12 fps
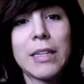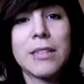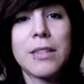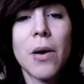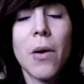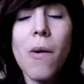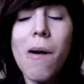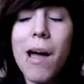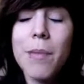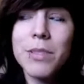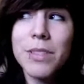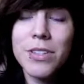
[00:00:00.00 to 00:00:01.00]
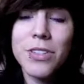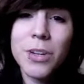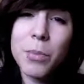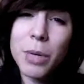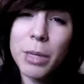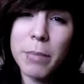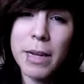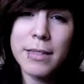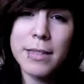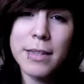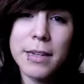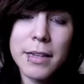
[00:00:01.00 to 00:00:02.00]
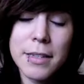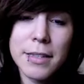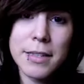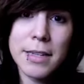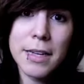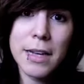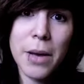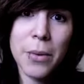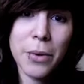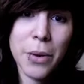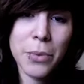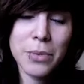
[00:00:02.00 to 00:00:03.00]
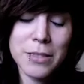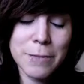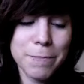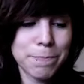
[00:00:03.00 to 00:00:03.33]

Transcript: So I'm just going to start pretty basic and see how it goes.